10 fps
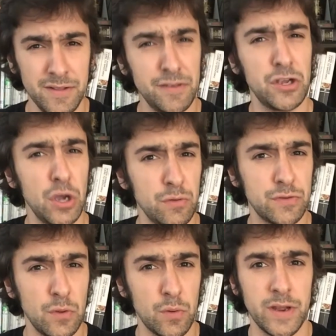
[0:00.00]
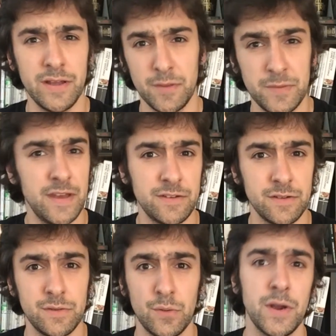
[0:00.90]
It's a ghost story, it's a
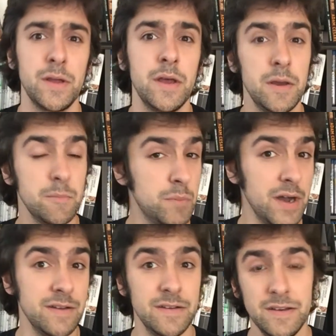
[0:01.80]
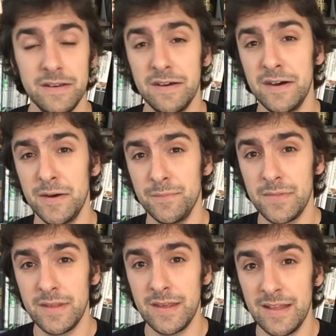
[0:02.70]
possession story, but
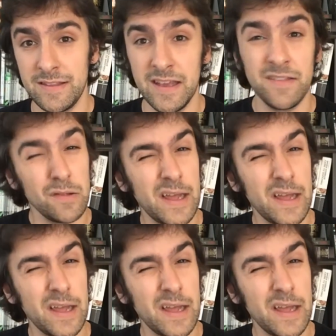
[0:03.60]
it's in the